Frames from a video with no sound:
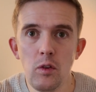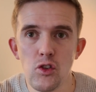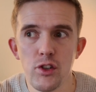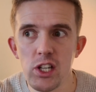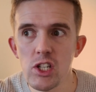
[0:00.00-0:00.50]

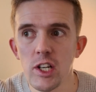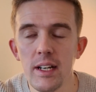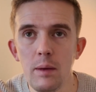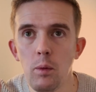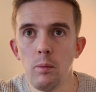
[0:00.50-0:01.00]

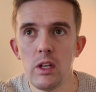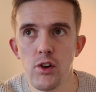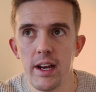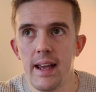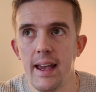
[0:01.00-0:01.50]
traditionally, when we
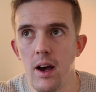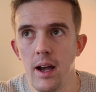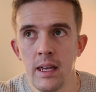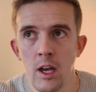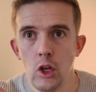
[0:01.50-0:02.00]
train
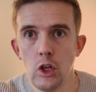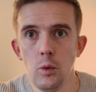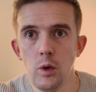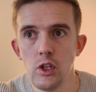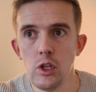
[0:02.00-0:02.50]
AI,
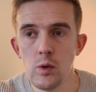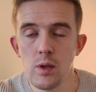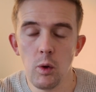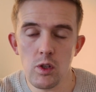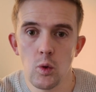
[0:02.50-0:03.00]
you would
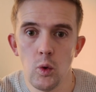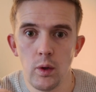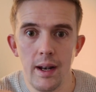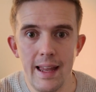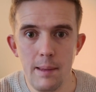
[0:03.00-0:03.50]
use what's
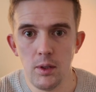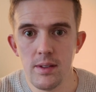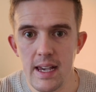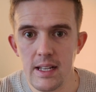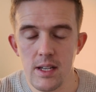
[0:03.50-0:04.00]
called
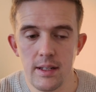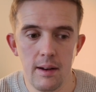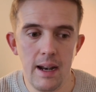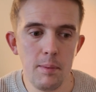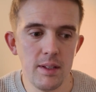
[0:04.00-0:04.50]
labeled data.
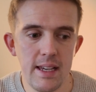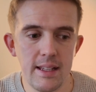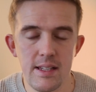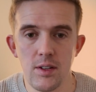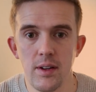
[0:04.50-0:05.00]
Now, labeled
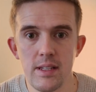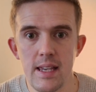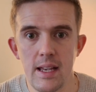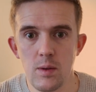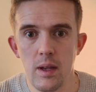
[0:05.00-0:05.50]
data
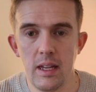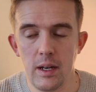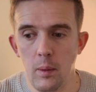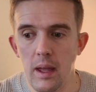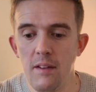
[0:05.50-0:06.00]
says,
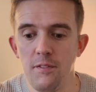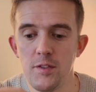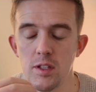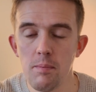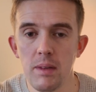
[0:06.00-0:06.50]
if
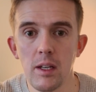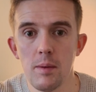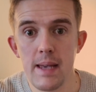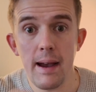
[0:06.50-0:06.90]
something comes